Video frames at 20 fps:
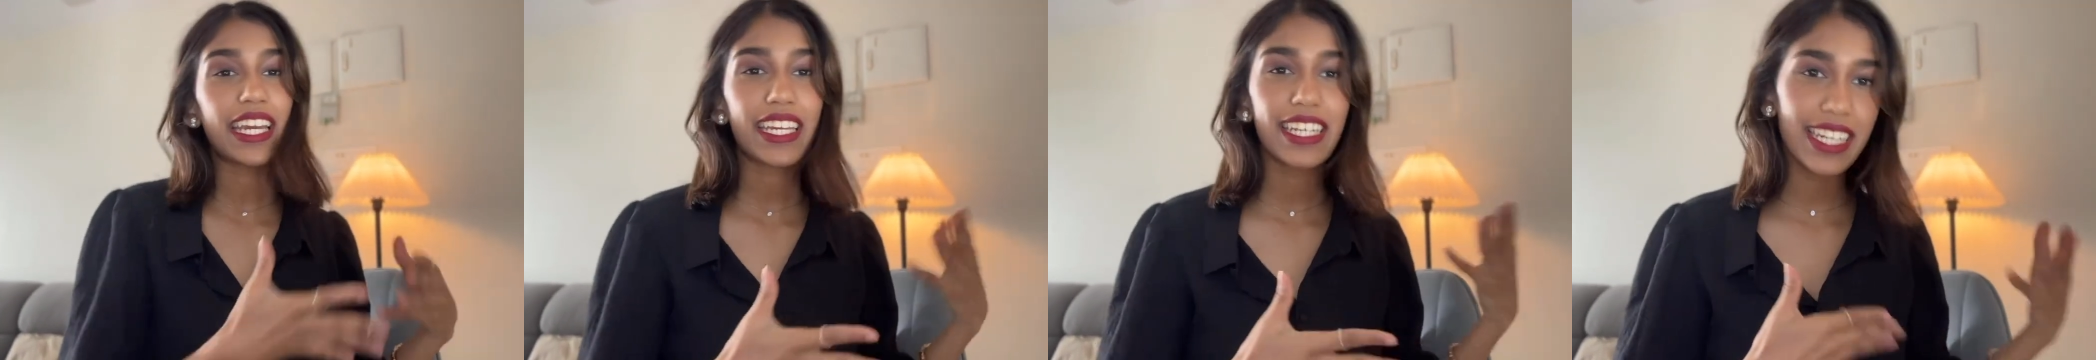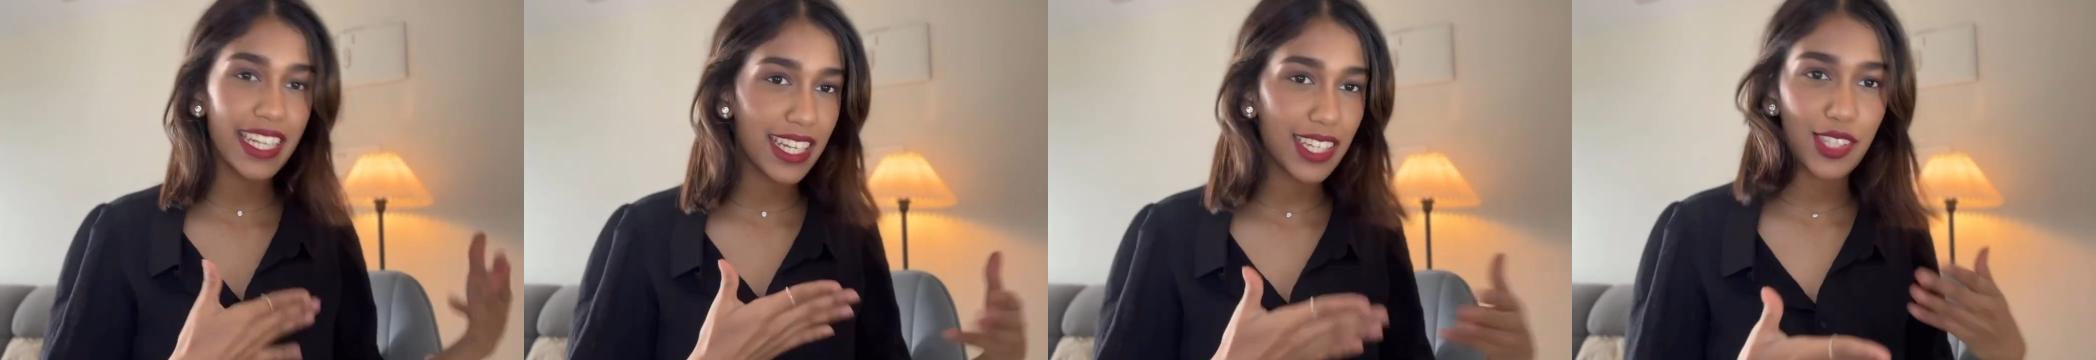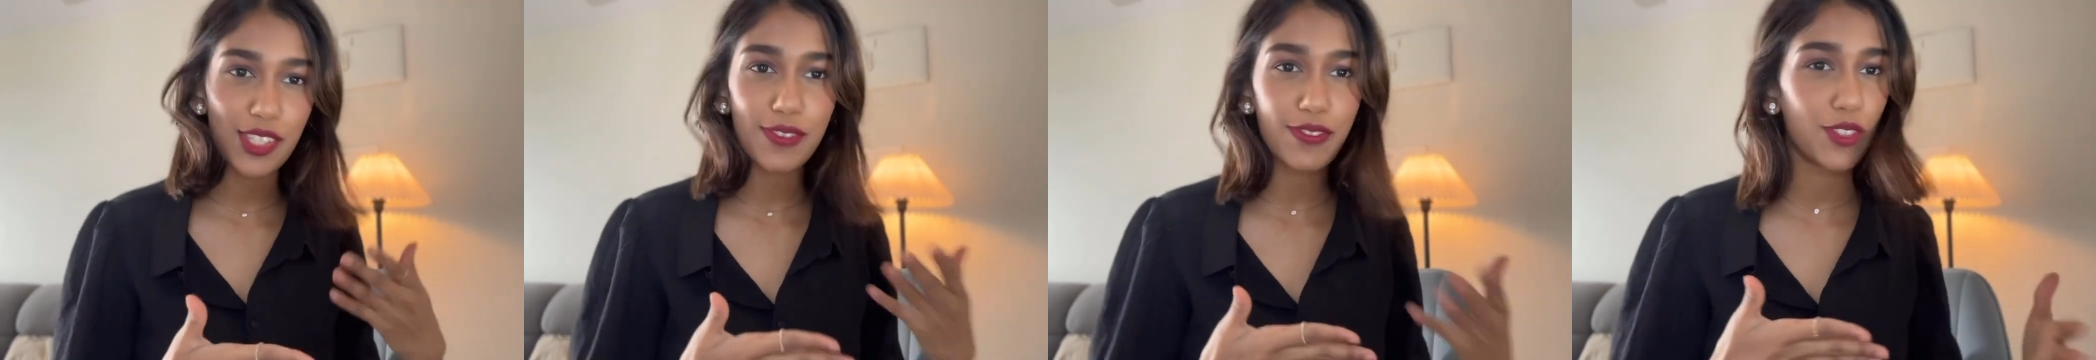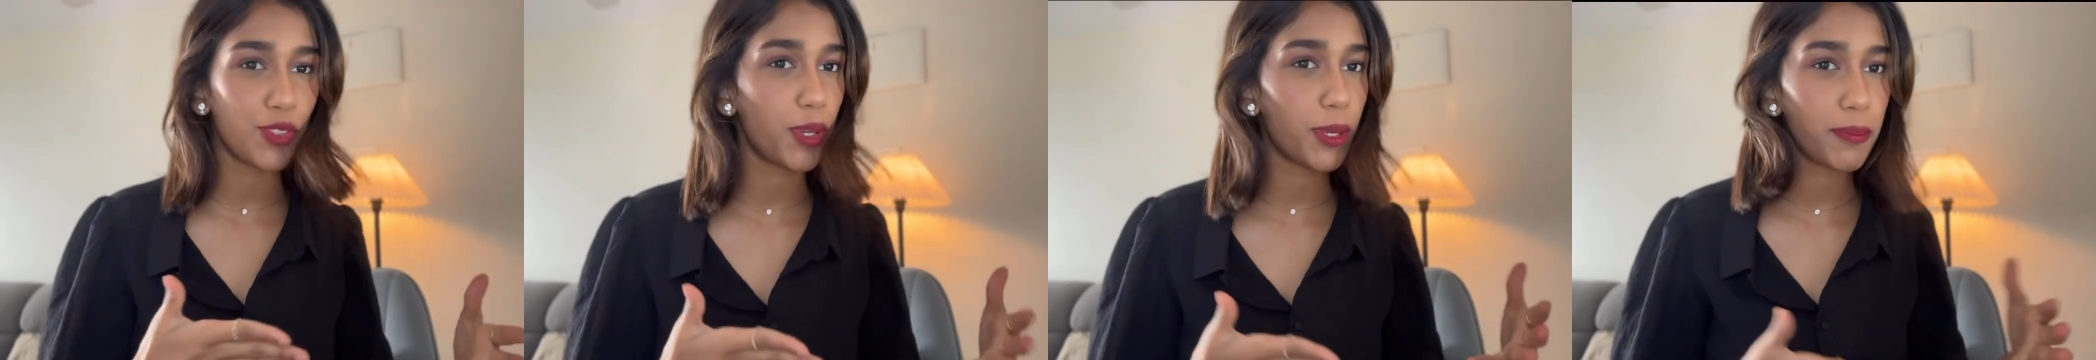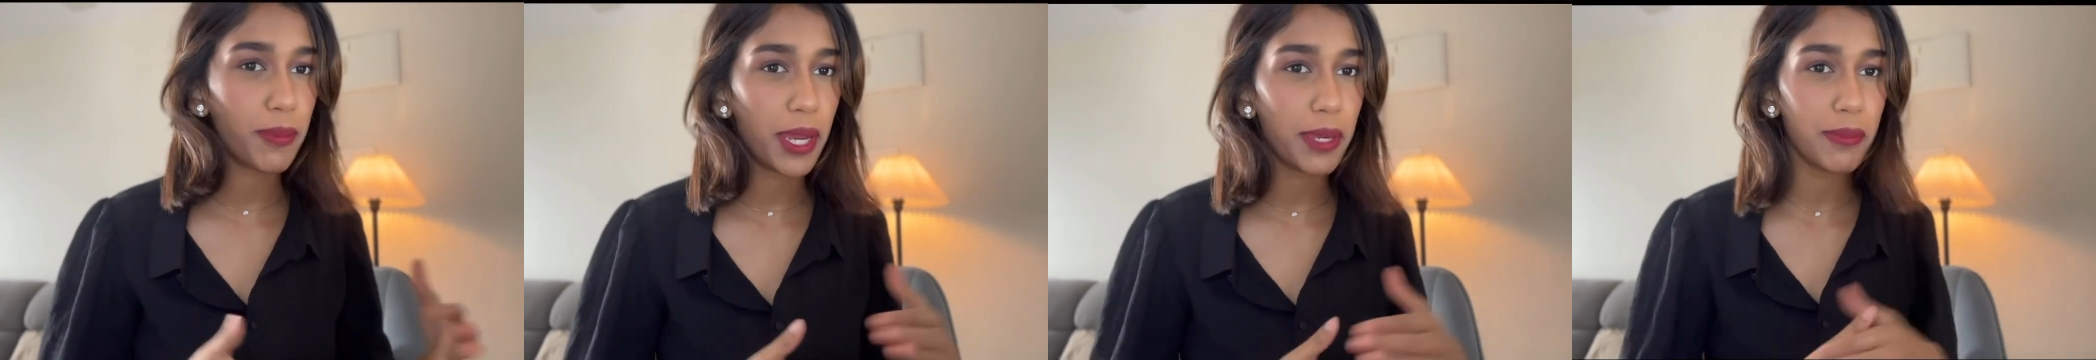techniques of
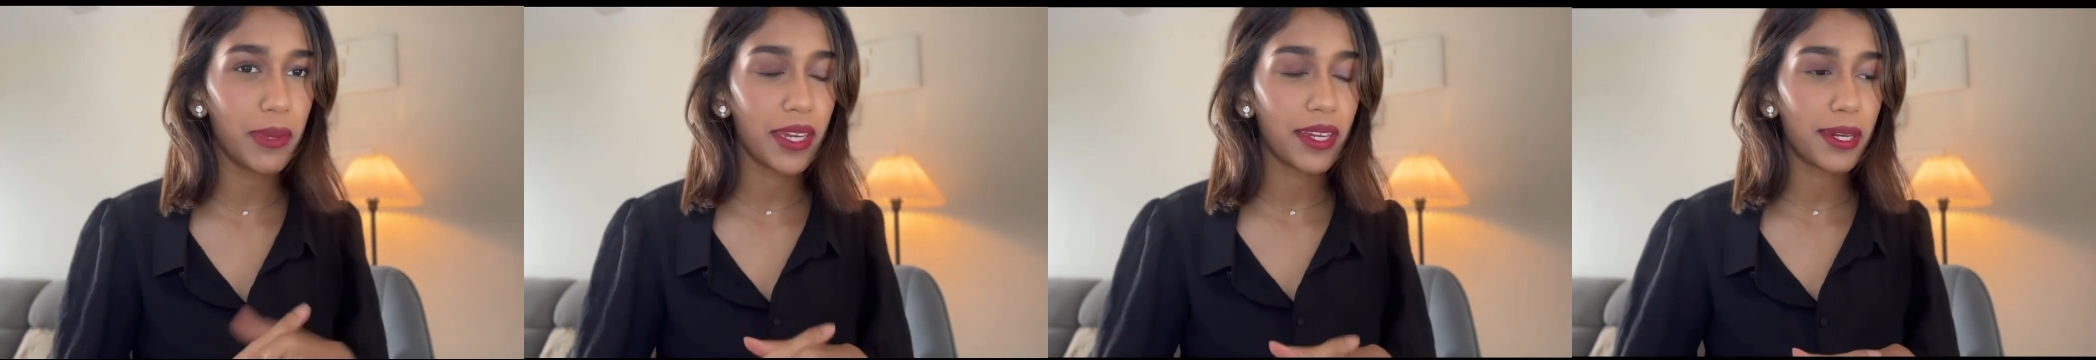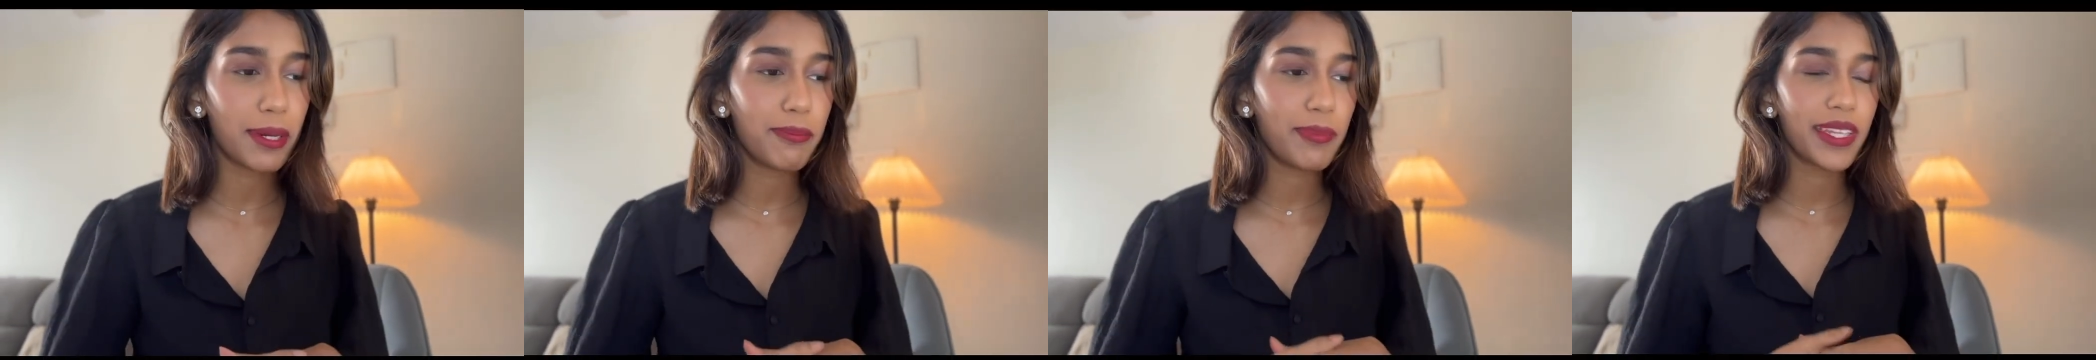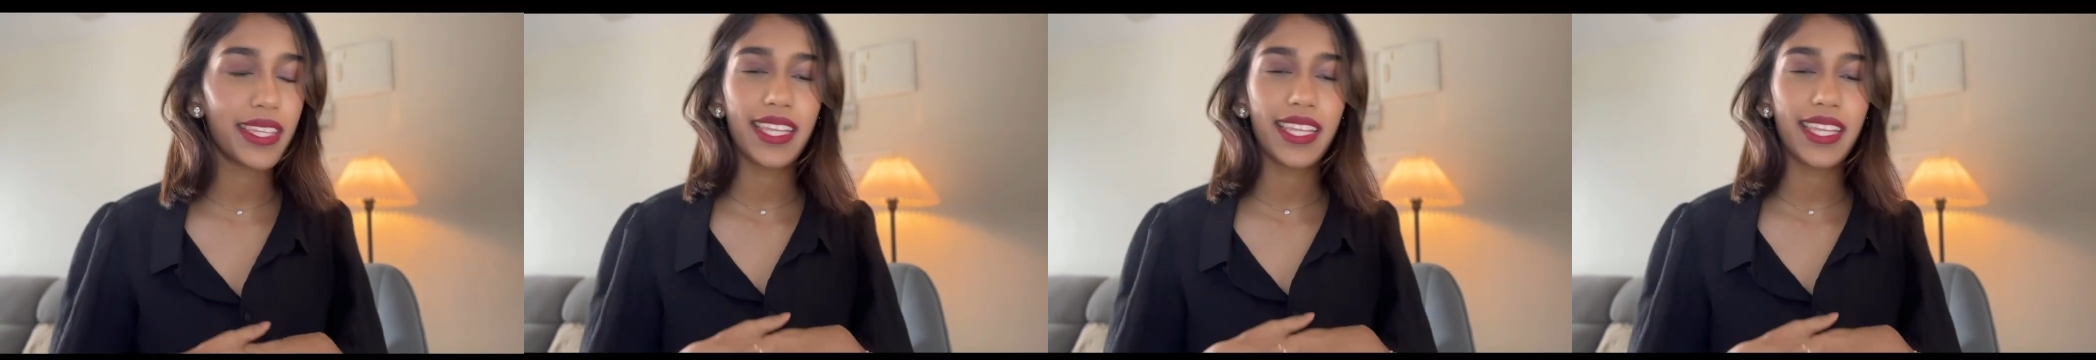doing my makeup,